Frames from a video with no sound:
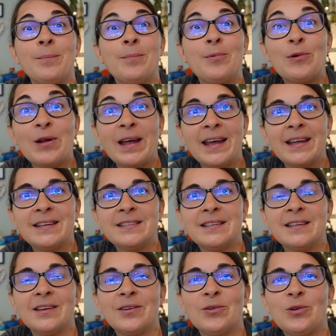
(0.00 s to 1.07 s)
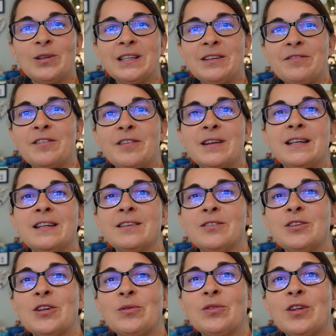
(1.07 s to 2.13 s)
bread, all different,
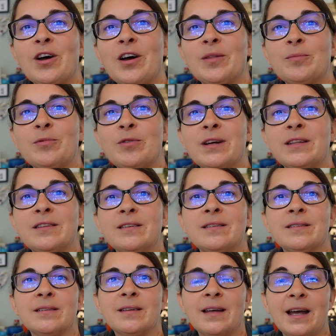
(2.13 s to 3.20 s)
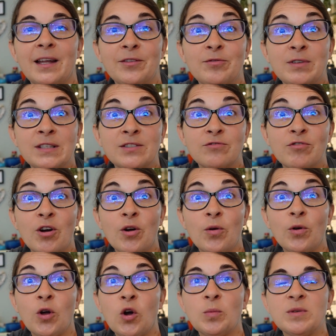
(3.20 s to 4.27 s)
naan bread, Adri's
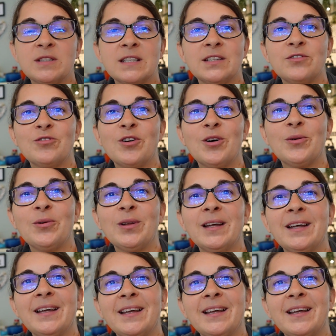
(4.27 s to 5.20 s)
roll, Homestead roll.